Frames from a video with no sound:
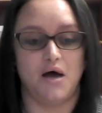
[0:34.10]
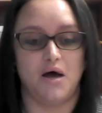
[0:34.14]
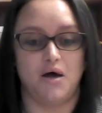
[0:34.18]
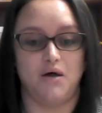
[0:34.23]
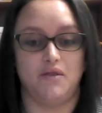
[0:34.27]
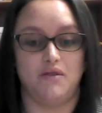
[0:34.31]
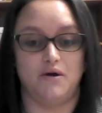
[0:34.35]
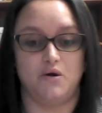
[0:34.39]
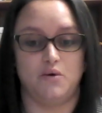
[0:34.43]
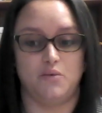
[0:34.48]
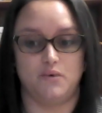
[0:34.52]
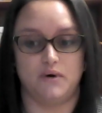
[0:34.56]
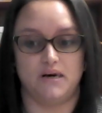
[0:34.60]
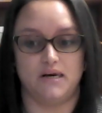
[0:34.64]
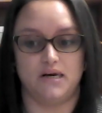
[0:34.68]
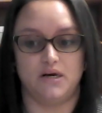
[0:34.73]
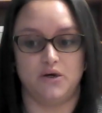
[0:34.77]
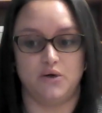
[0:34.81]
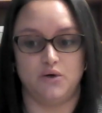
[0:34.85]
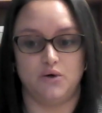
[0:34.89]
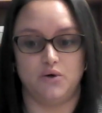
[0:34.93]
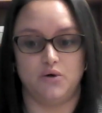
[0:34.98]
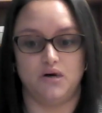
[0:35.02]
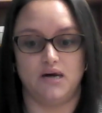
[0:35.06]
they're
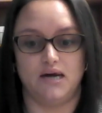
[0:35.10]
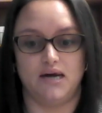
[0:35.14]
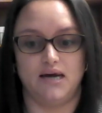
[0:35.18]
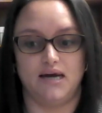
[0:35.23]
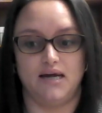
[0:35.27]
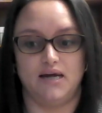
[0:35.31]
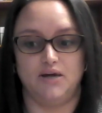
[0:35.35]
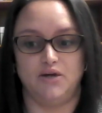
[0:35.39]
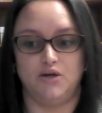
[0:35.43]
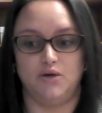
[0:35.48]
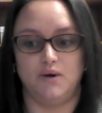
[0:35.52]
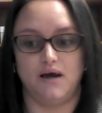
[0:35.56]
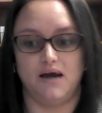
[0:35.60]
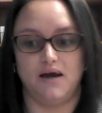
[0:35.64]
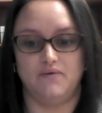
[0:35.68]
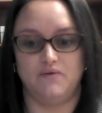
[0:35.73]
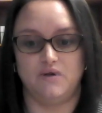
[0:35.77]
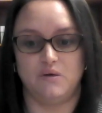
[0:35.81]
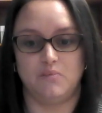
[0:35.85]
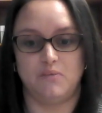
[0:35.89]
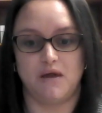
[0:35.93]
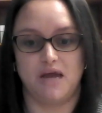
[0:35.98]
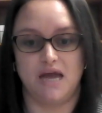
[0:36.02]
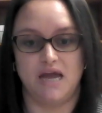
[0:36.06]
real, and you have to
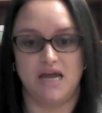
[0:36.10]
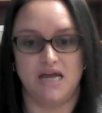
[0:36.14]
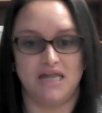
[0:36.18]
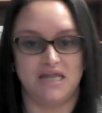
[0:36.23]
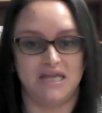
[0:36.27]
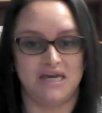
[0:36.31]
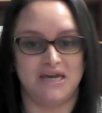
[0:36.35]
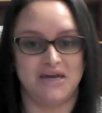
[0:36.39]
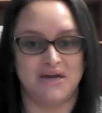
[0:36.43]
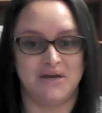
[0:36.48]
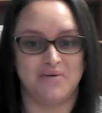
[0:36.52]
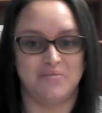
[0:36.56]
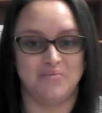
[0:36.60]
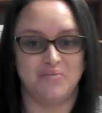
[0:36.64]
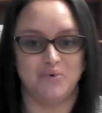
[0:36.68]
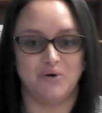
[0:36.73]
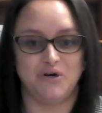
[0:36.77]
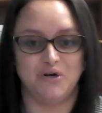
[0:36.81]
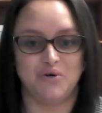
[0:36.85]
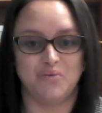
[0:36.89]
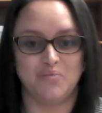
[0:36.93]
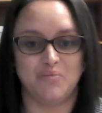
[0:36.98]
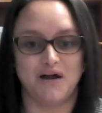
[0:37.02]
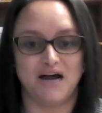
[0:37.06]
pay them when
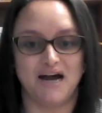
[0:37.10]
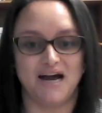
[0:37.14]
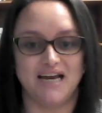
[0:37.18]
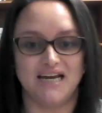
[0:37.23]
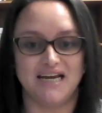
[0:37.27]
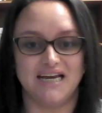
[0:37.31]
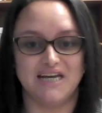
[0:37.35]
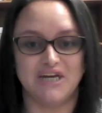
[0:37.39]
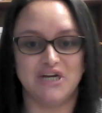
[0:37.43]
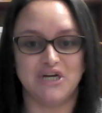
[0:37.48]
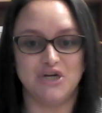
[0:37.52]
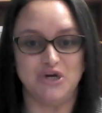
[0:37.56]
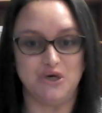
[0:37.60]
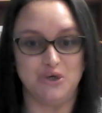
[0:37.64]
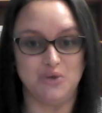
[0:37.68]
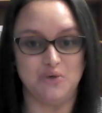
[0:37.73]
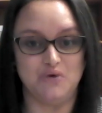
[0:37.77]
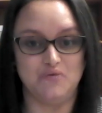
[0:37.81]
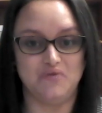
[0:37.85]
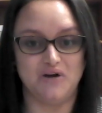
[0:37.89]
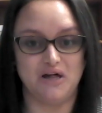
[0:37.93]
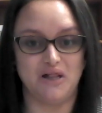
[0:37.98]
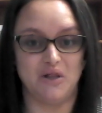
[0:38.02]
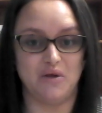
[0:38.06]
you're buying in a new
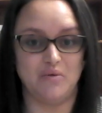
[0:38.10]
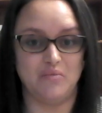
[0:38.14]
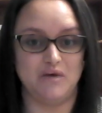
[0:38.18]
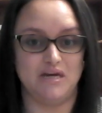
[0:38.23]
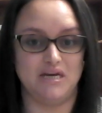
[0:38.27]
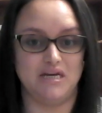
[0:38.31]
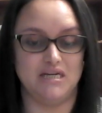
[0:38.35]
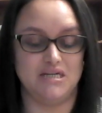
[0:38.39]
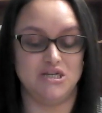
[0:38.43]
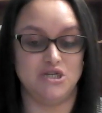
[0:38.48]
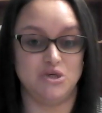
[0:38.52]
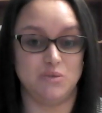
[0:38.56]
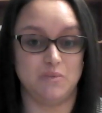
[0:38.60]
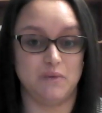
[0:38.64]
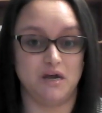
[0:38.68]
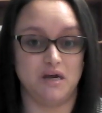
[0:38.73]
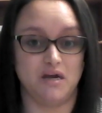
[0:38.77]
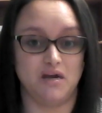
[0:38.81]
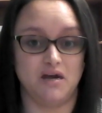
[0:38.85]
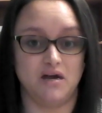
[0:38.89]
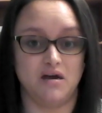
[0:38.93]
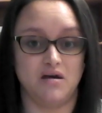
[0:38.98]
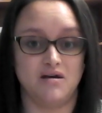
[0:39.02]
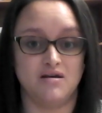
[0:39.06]
development in
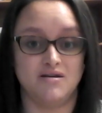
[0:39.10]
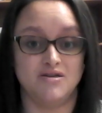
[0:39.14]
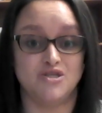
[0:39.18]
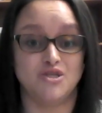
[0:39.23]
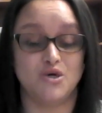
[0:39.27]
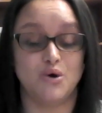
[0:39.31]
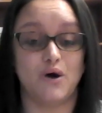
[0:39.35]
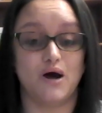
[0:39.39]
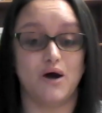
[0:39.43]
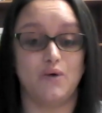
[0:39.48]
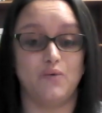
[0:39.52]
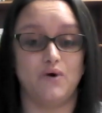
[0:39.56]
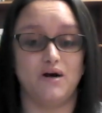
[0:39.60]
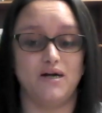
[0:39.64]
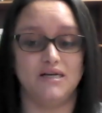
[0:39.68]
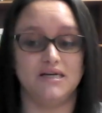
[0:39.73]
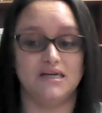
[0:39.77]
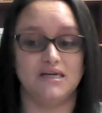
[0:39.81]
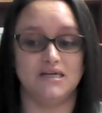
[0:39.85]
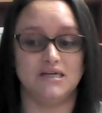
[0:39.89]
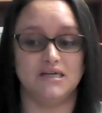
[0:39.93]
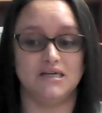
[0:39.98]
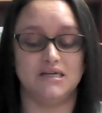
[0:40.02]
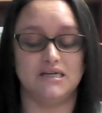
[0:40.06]
Jamaica. So I
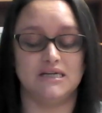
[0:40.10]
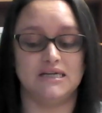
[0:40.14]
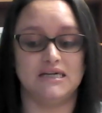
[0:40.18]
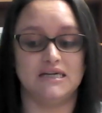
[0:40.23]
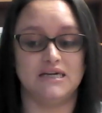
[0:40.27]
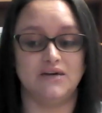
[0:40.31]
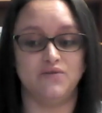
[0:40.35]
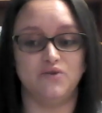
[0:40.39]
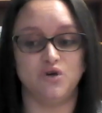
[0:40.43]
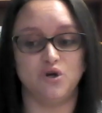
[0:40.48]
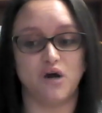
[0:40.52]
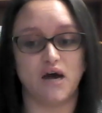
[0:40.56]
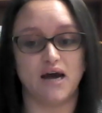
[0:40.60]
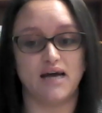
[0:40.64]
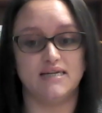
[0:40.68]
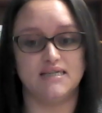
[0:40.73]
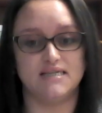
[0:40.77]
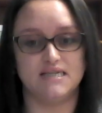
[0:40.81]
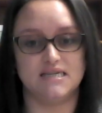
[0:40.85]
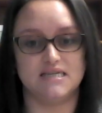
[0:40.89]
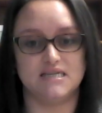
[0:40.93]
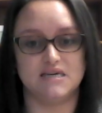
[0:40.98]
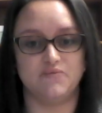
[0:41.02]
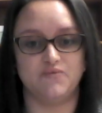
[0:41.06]
wanted to give you guys
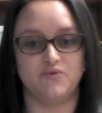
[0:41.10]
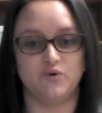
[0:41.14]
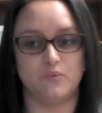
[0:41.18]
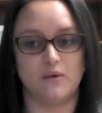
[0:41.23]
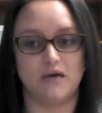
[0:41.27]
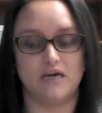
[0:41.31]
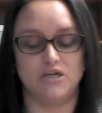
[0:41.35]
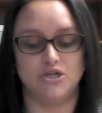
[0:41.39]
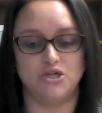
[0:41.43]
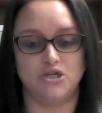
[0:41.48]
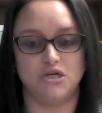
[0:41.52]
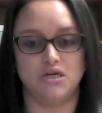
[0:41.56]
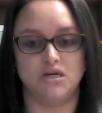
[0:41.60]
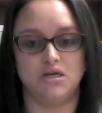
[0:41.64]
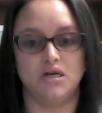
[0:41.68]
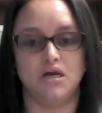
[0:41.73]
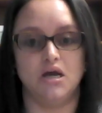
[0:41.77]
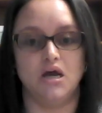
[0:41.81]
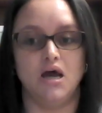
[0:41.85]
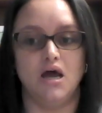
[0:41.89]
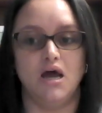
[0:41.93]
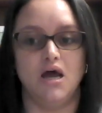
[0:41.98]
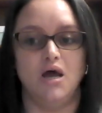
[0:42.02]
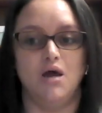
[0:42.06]
this information
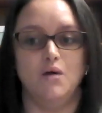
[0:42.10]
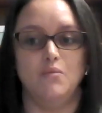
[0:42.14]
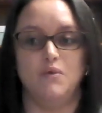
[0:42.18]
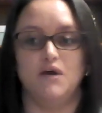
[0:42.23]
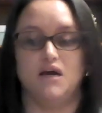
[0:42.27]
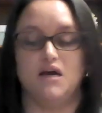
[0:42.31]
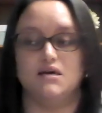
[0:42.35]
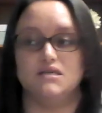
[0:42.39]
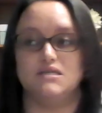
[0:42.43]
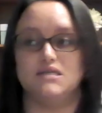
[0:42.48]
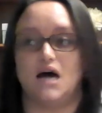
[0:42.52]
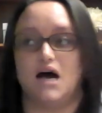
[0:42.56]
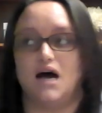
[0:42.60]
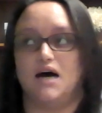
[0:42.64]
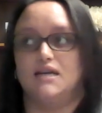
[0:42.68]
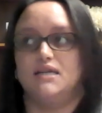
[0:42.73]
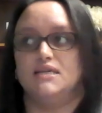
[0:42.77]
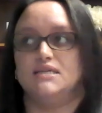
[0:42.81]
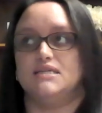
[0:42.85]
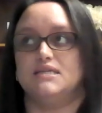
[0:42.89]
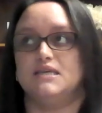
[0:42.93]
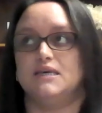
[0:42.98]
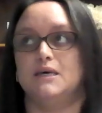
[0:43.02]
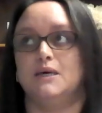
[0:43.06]
because
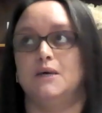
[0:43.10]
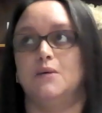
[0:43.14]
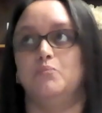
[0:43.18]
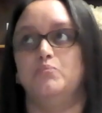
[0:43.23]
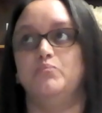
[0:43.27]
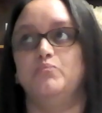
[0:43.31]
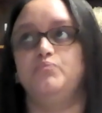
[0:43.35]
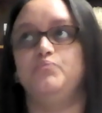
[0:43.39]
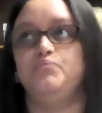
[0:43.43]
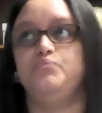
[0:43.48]
honestly,